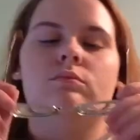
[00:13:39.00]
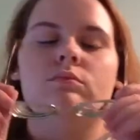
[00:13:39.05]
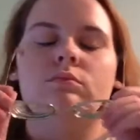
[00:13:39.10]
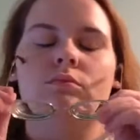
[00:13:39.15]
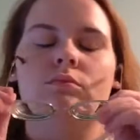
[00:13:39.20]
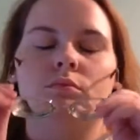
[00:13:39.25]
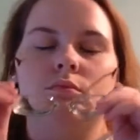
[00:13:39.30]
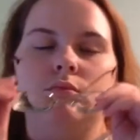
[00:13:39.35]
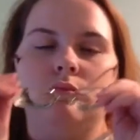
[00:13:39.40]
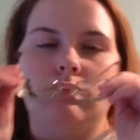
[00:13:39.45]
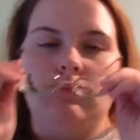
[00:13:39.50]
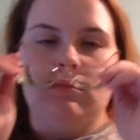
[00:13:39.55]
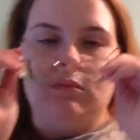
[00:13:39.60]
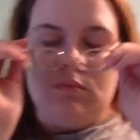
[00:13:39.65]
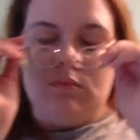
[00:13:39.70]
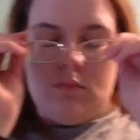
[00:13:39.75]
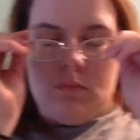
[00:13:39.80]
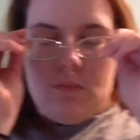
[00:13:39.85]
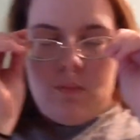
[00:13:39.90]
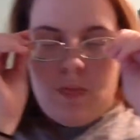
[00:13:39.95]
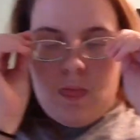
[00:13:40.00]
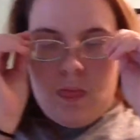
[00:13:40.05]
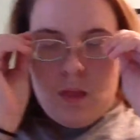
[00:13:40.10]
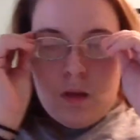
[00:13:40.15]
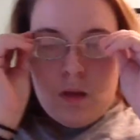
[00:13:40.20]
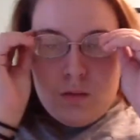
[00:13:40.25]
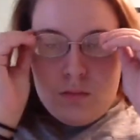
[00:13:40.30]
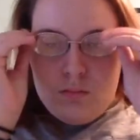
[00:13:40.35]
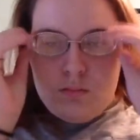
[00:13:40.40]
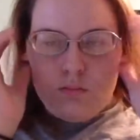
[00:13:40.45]

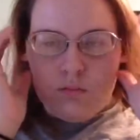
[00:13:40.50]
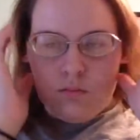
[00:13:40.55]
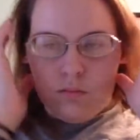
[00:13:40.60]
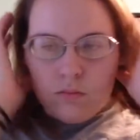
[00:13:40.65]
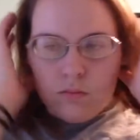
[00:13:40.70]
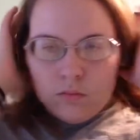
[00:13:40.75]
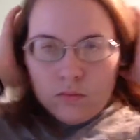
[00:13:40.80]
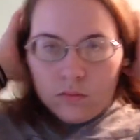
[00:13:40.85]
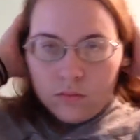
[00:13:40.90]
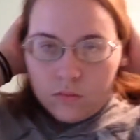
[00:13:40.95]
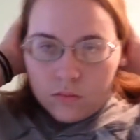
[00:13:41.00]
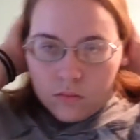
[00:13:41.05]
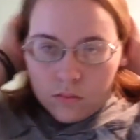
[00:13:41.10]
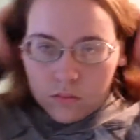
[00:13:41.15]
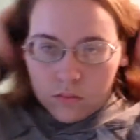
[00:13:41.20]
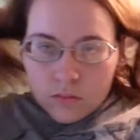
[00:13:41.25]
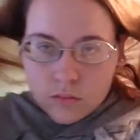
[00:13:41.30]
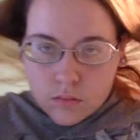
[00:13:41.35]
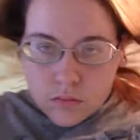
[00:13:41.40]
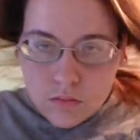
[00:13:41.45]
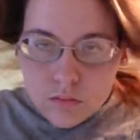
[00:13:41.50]
(no one is talking)